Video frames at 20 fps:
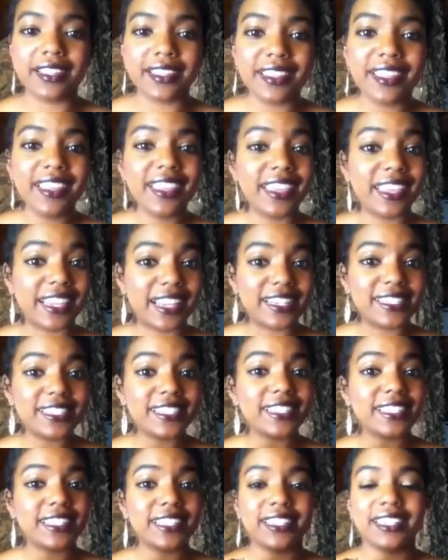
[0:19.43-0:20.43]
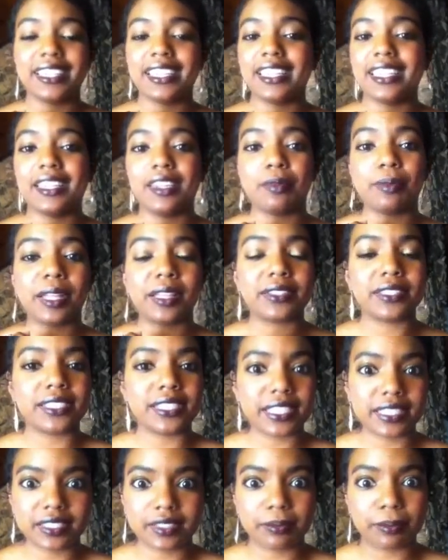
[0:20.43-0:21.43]
and I did it in about
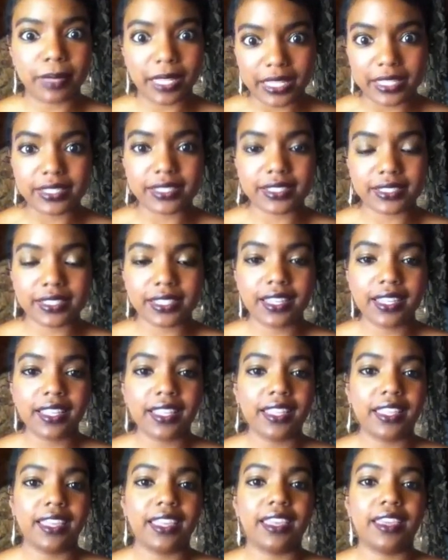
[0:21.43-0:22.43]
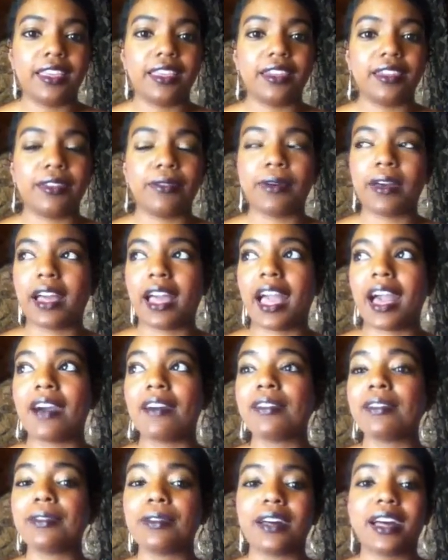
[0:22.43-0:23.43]
six months. And
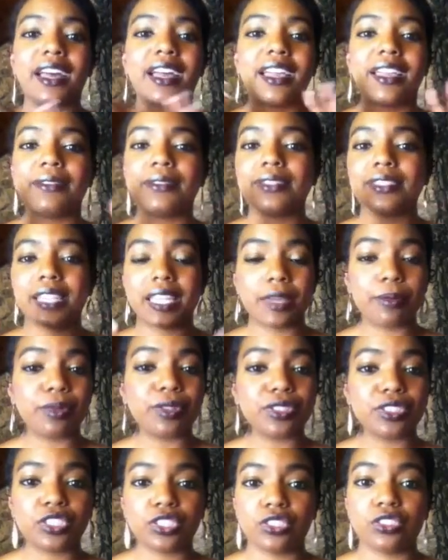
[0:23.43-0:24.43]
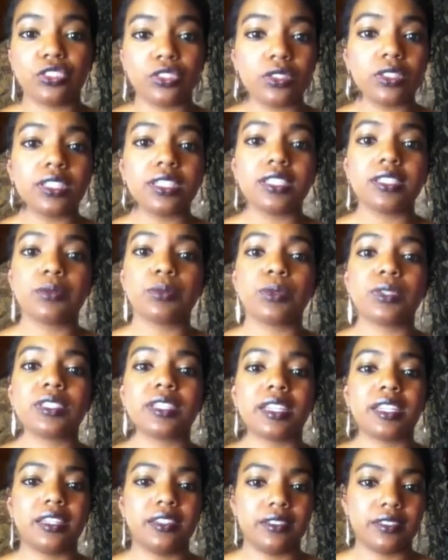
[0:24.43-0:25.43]
how I was able to do this
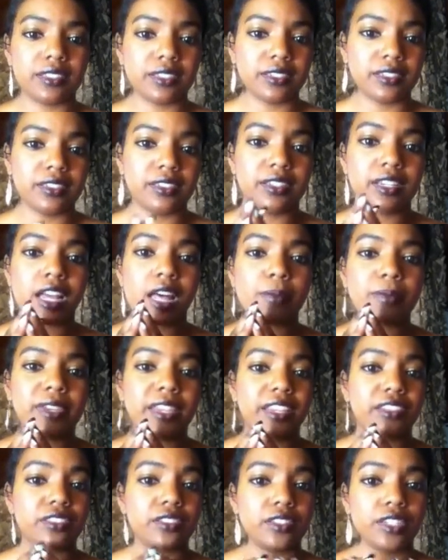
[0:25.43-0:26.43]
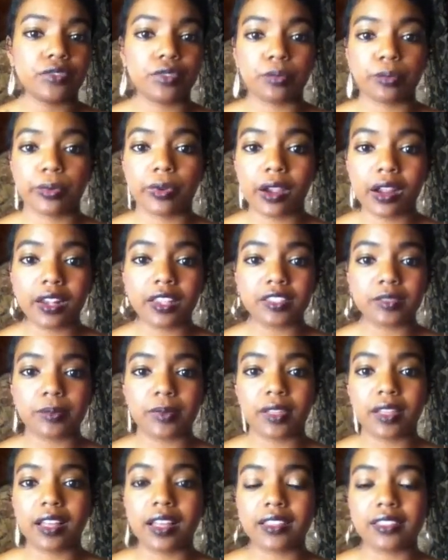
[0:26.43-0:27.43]
was I used a combination of different products
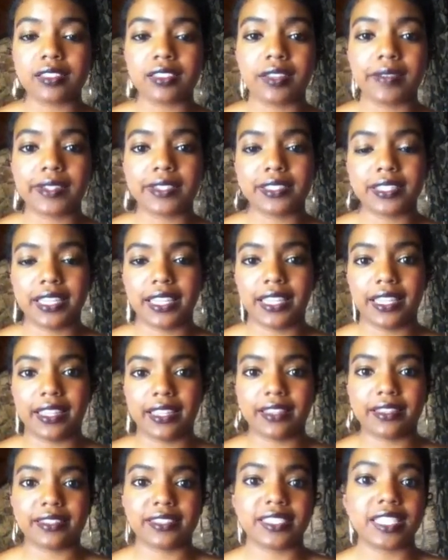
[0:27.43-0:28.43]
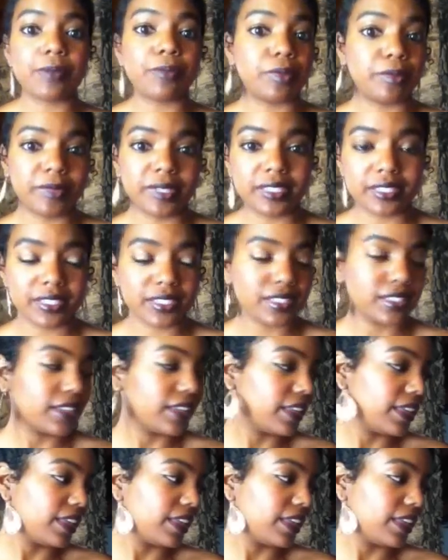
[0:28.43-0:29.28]
but also I was taking supplements